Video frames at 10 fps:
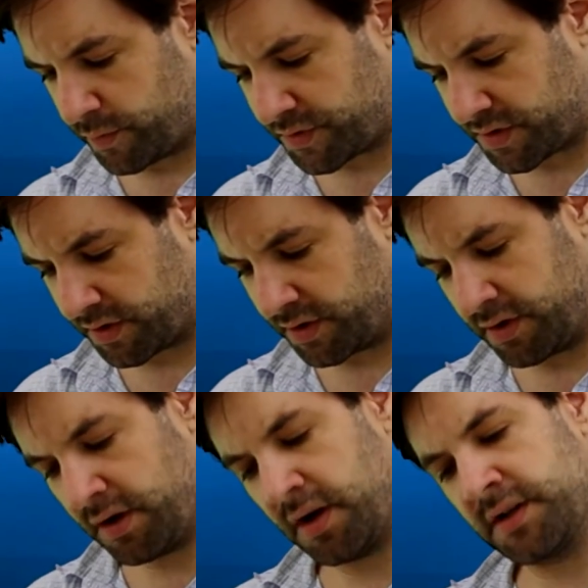also
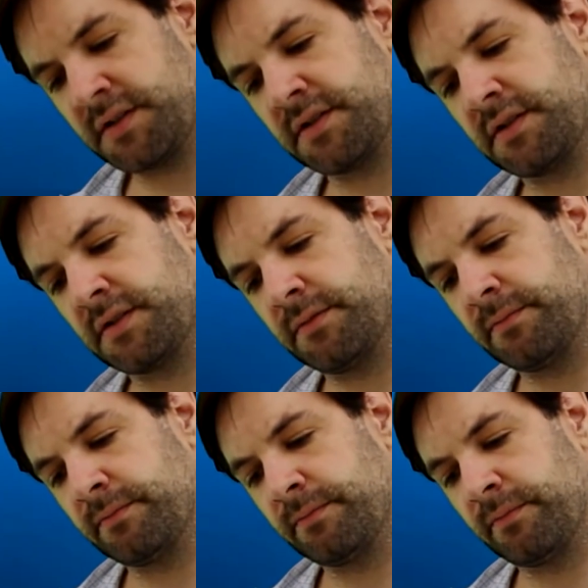got
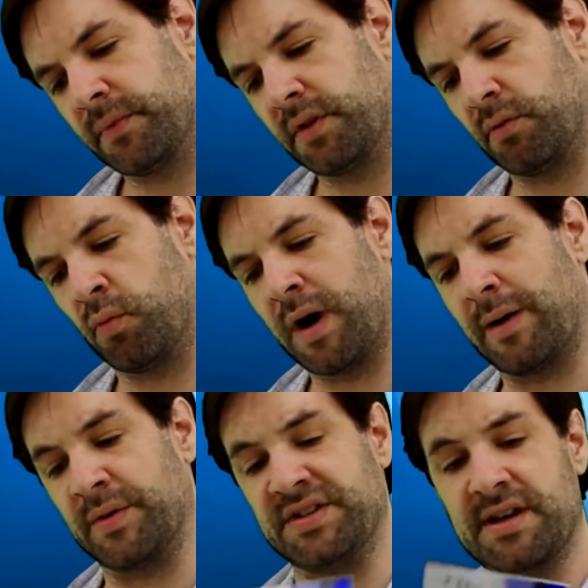the
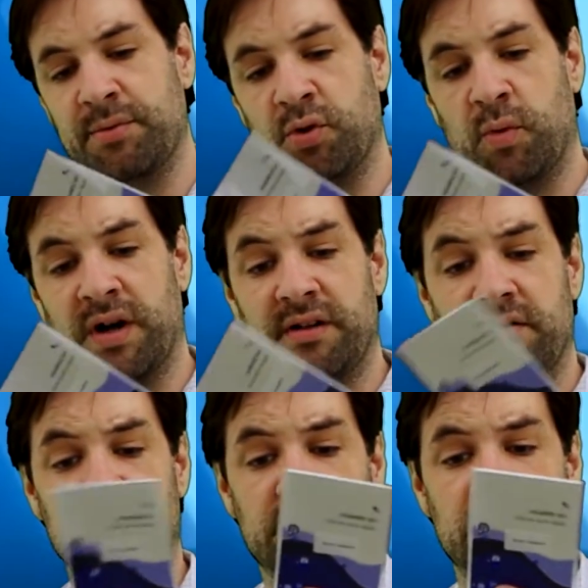Huawei W1
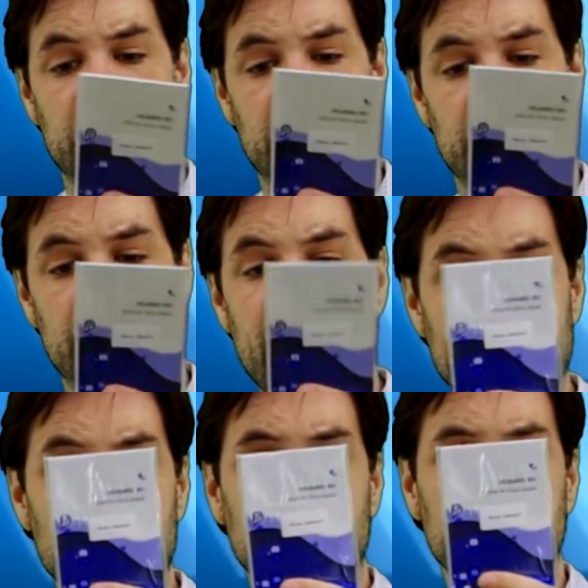
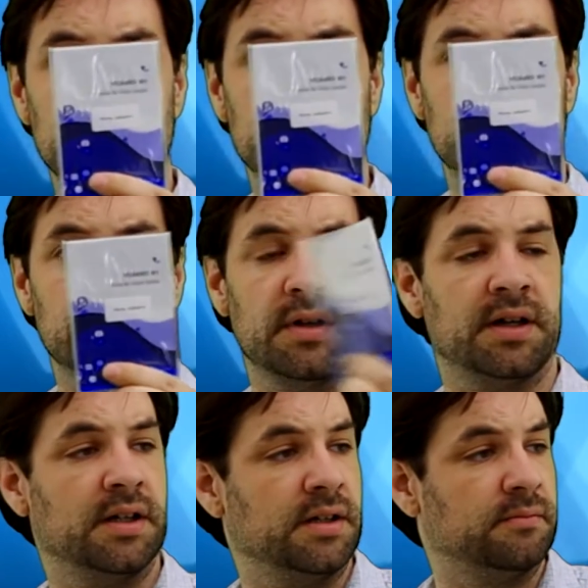manual,
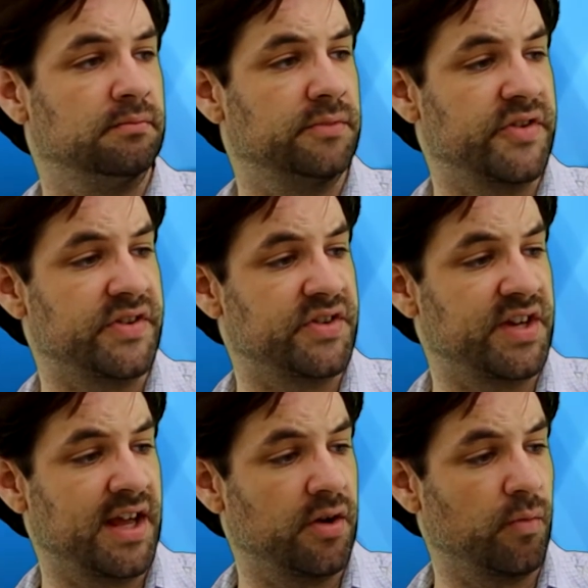just a
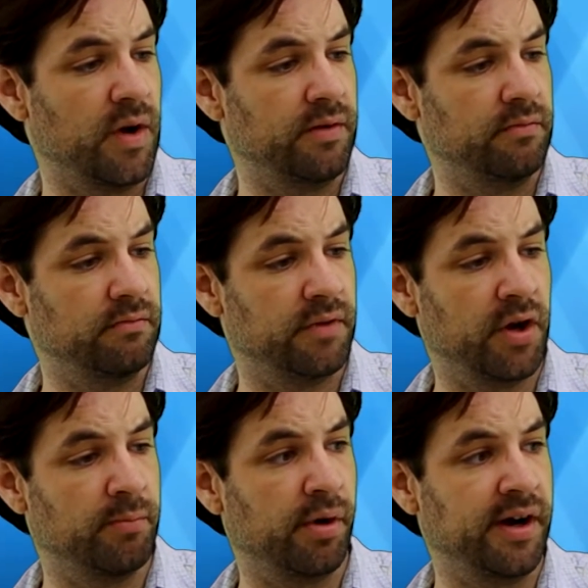standard one,
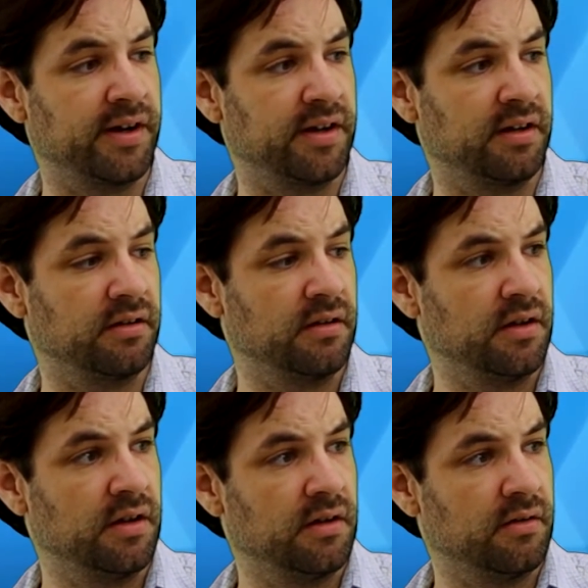no branding
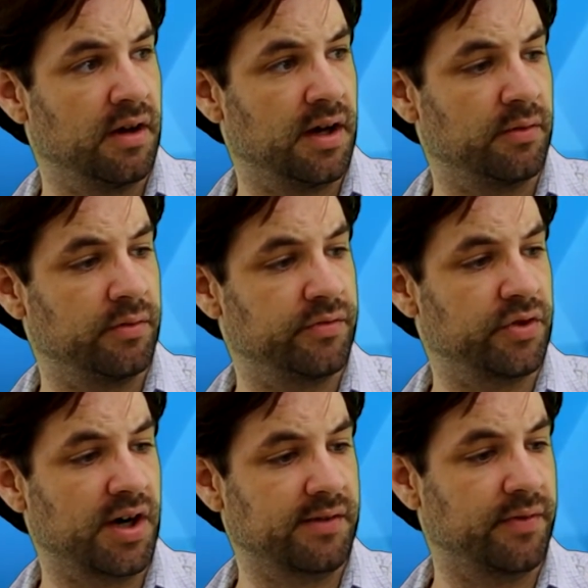with
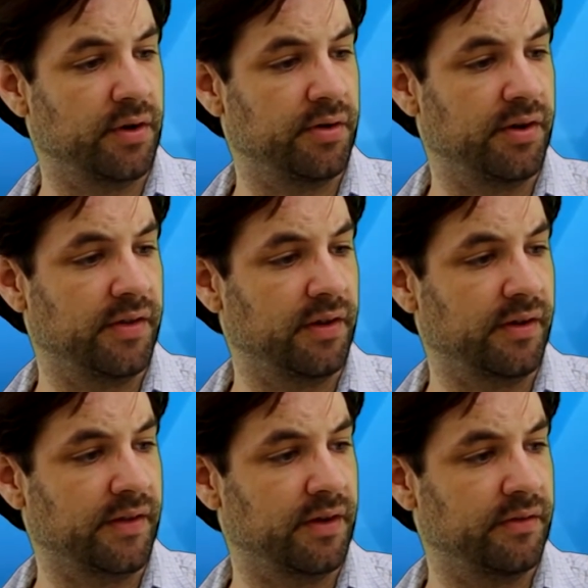TracFone or anything
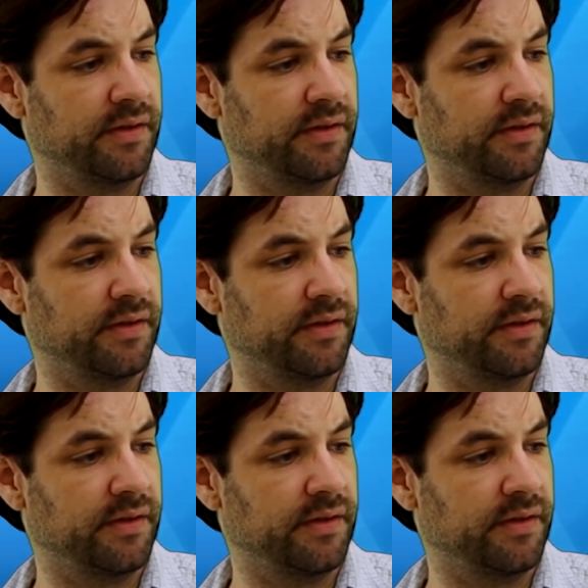like that on